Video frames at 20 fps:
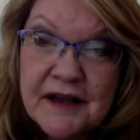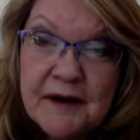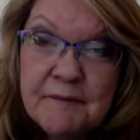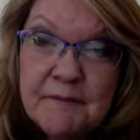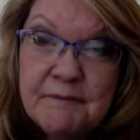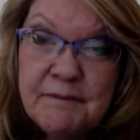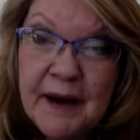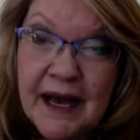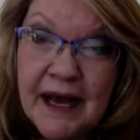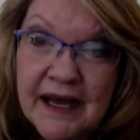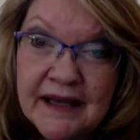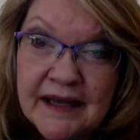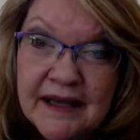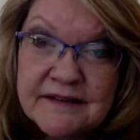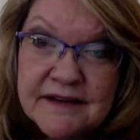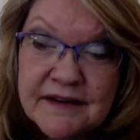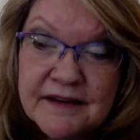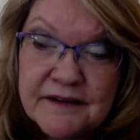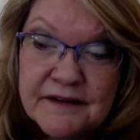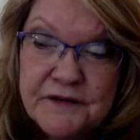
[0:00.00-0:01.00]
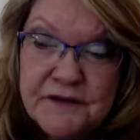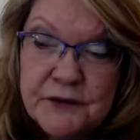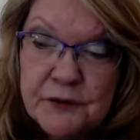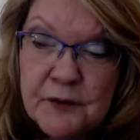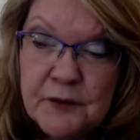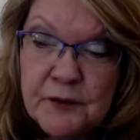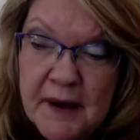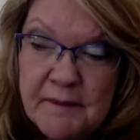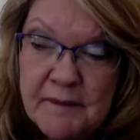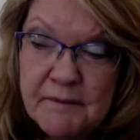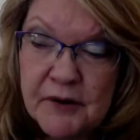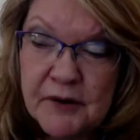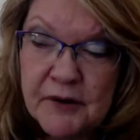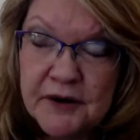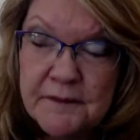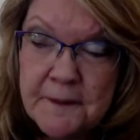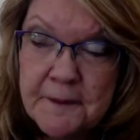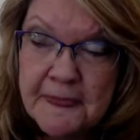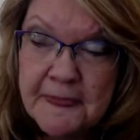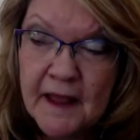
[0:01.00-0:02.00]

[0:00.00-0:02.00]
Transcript: but if you remember,